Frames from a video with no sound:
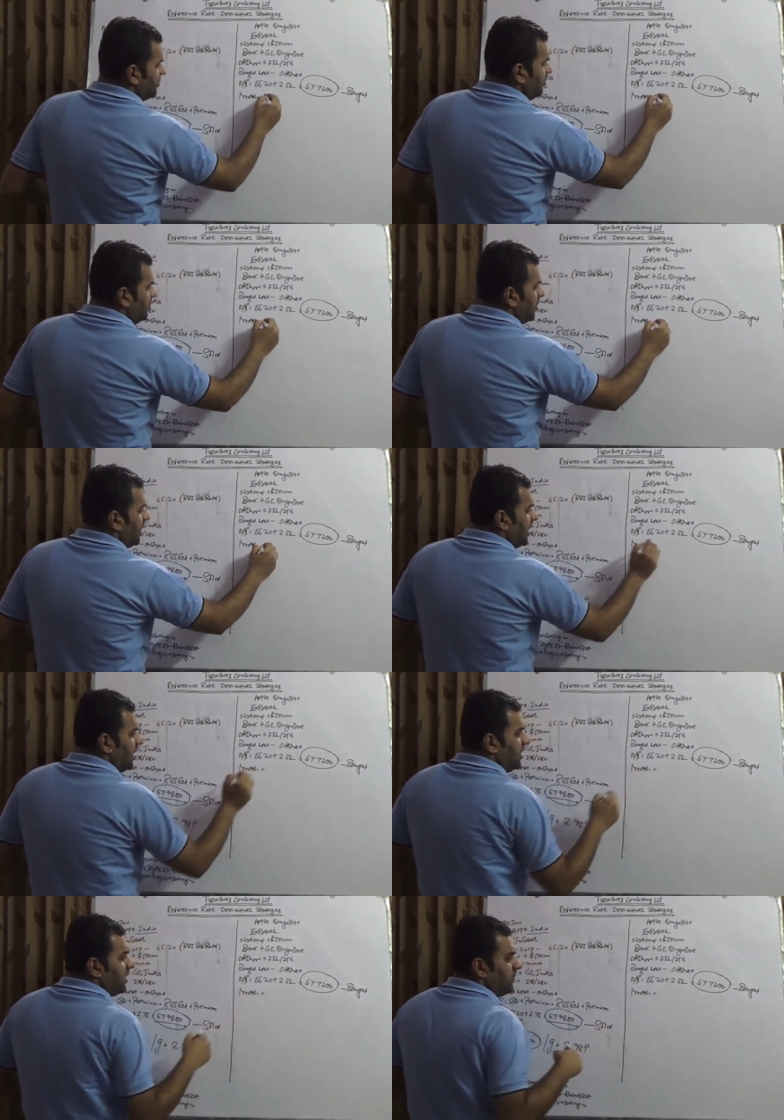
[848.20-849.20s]
you
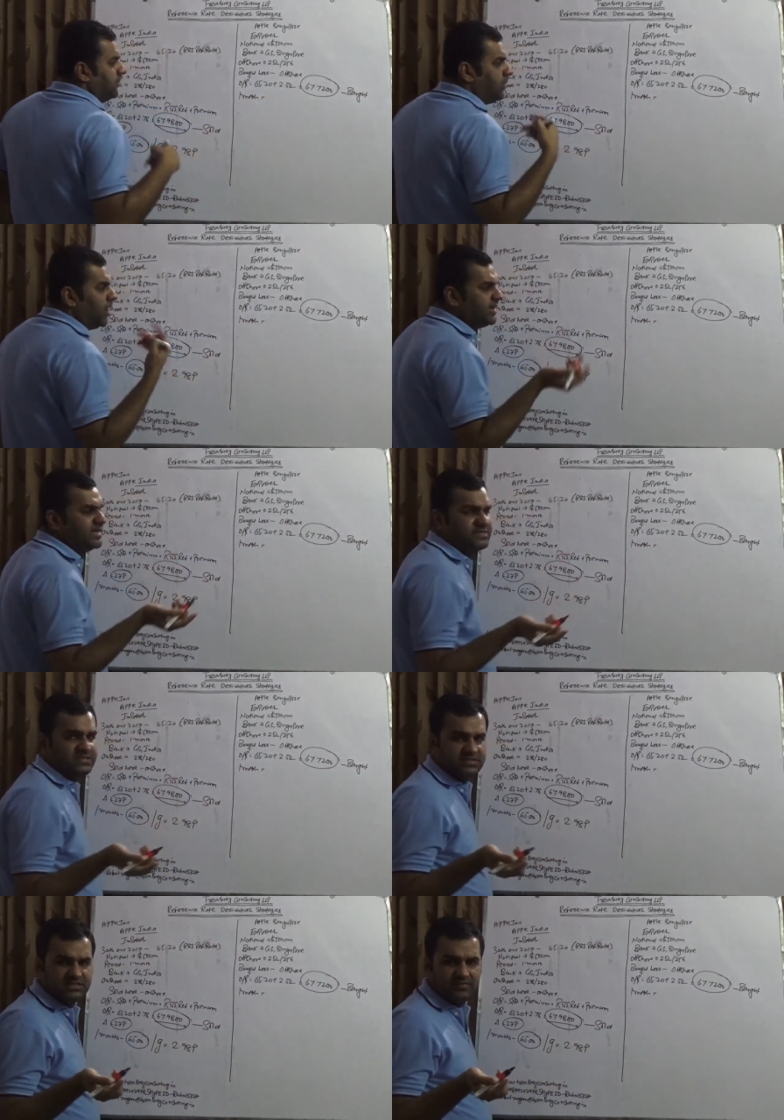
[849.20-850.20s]
Pot at
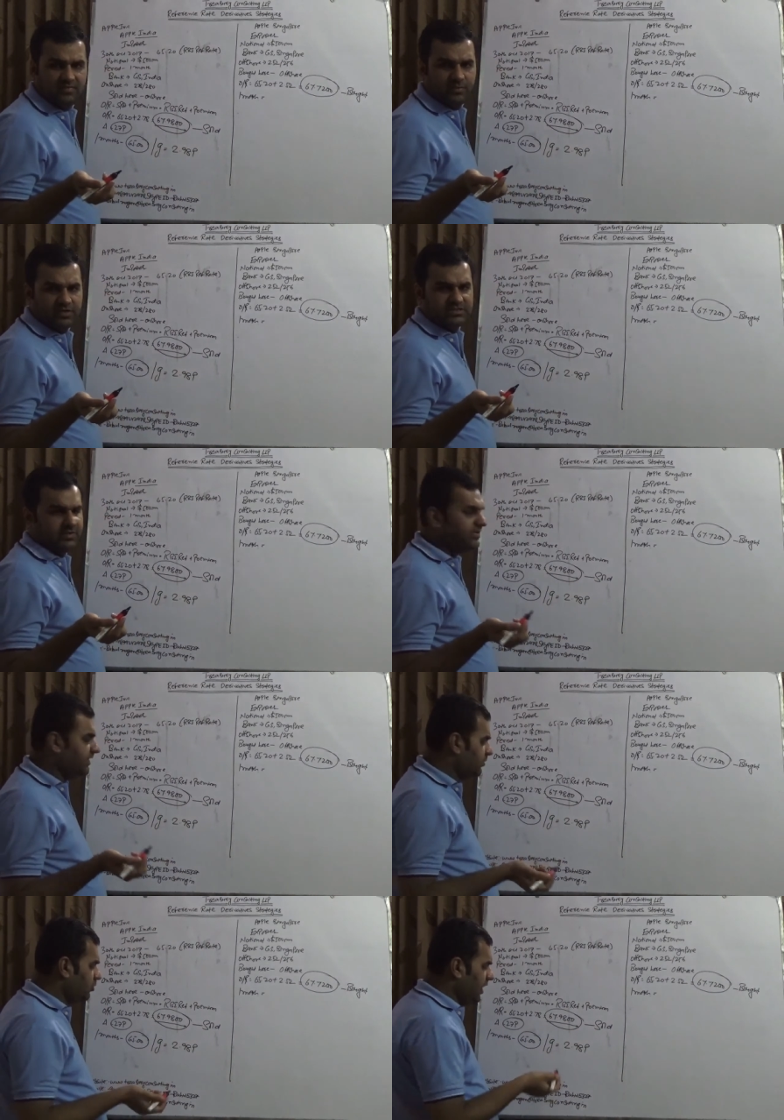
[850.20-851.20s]

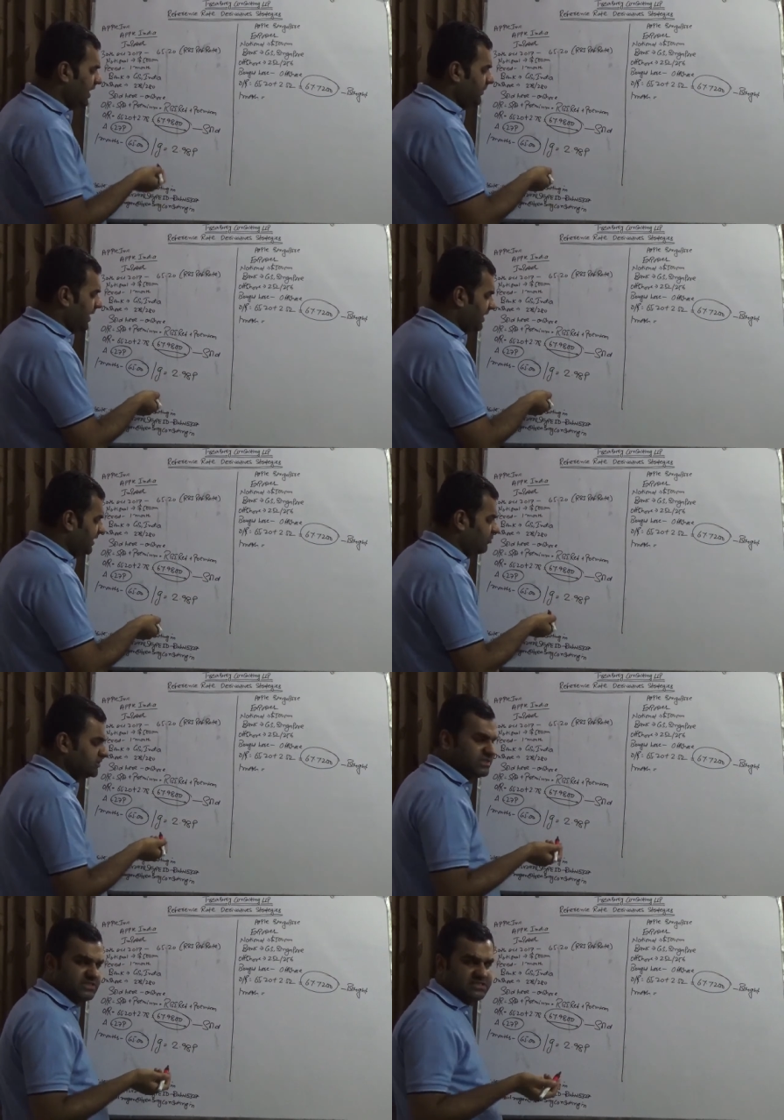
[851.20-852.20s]
67.72 and market
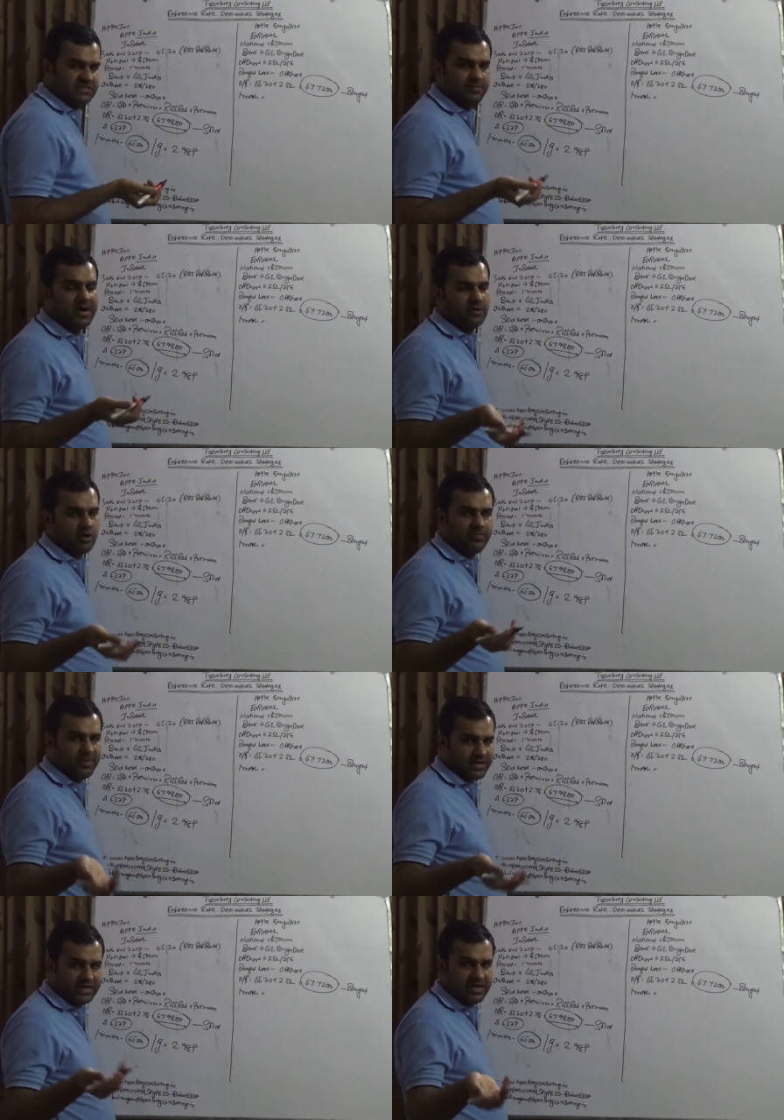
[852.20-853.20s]
was at 60, not
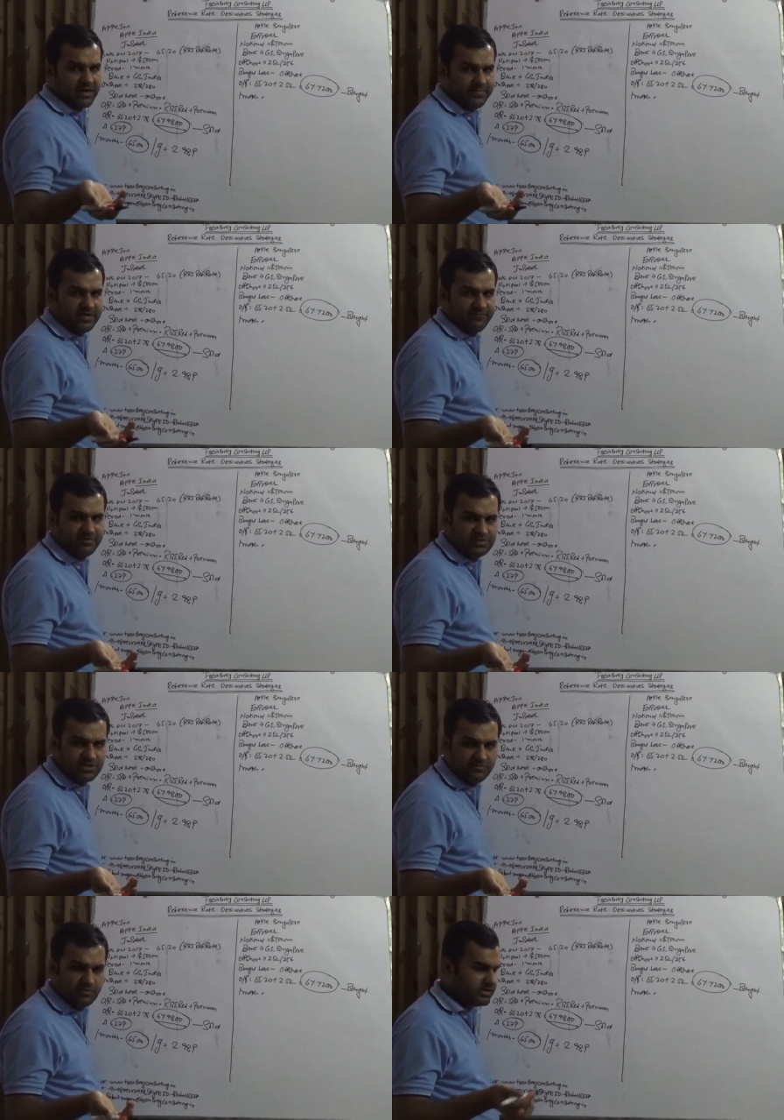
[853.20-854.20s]
market, RBI reference
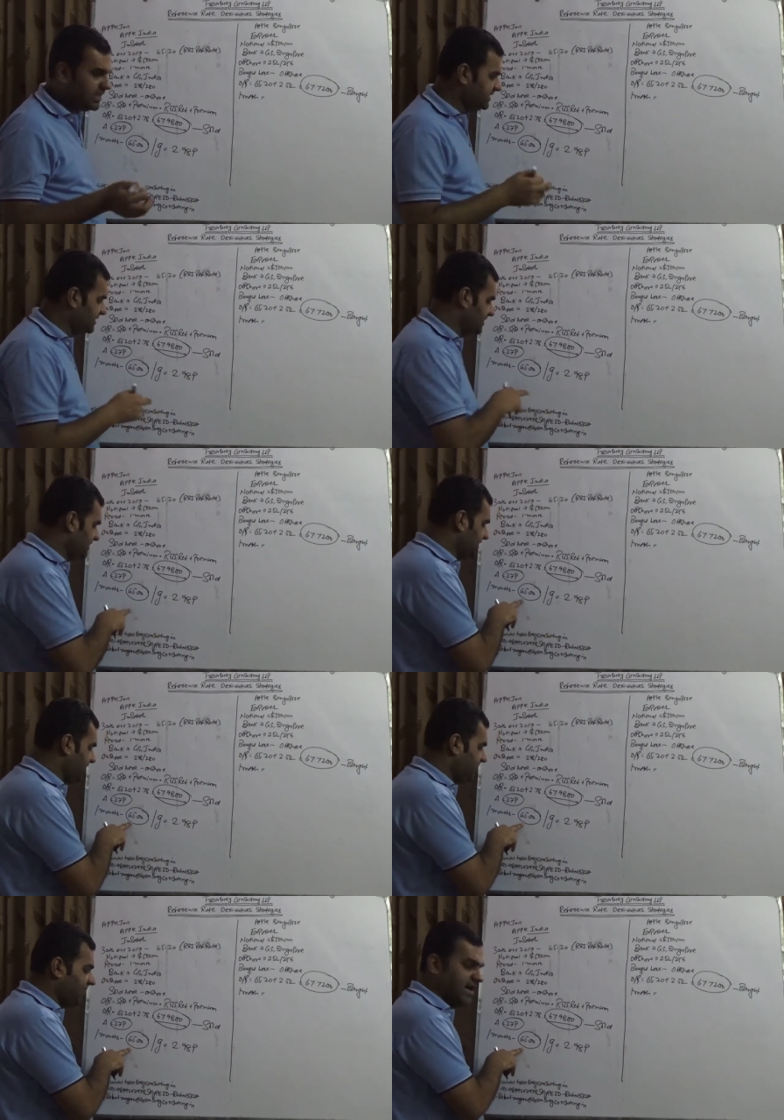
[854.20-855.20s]
rate was at
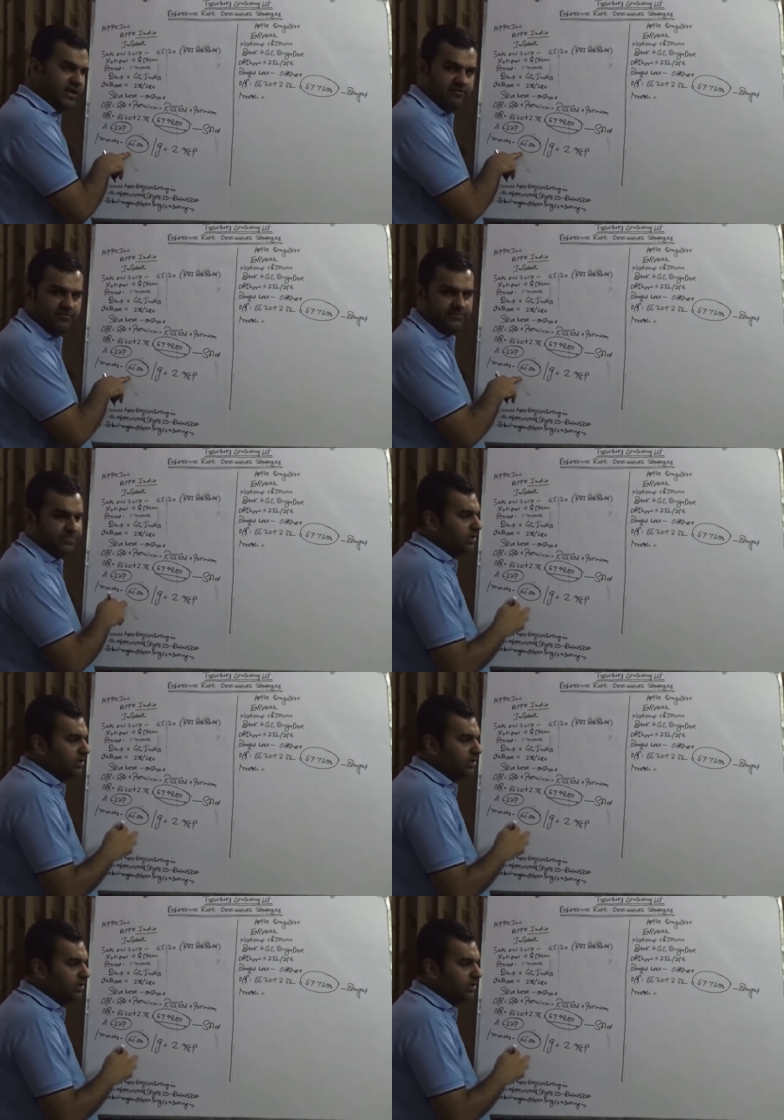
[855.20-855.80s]
65.